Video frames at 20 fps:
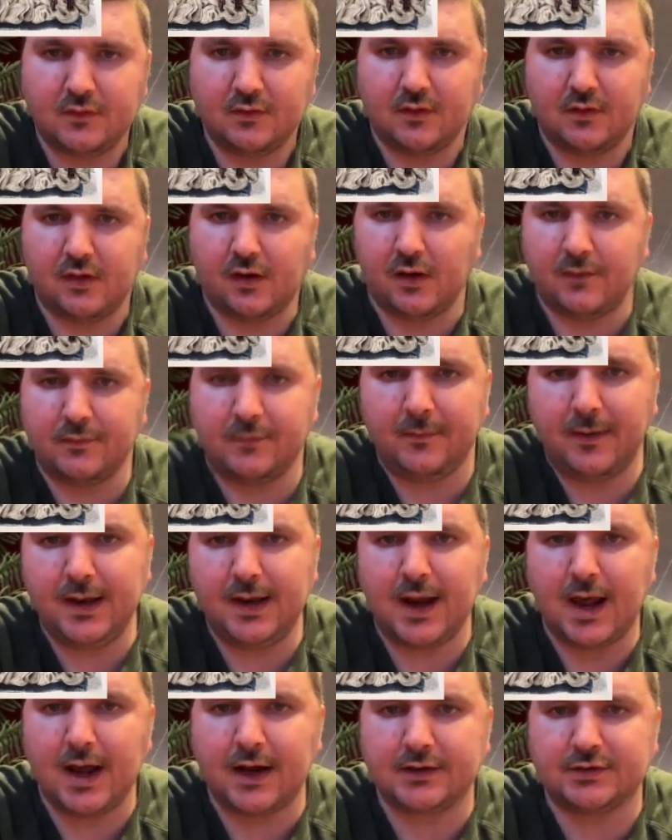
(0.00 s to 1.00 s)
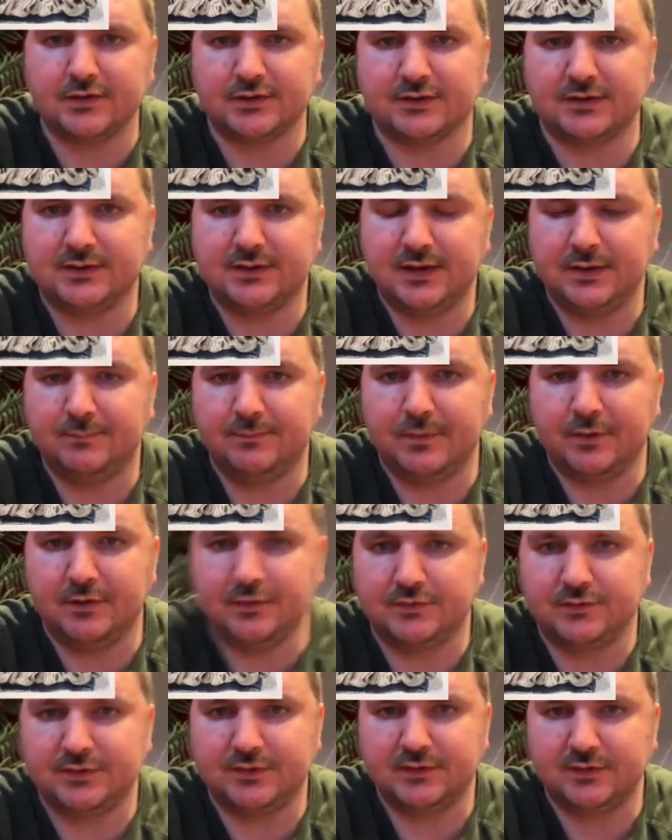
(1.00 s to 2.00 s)
The main actress did
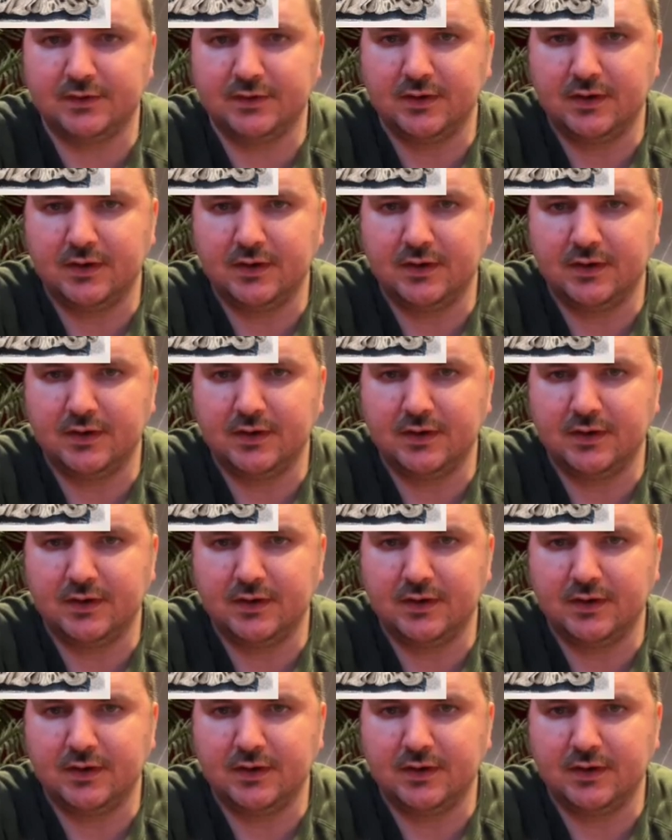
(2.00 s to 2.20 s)
produce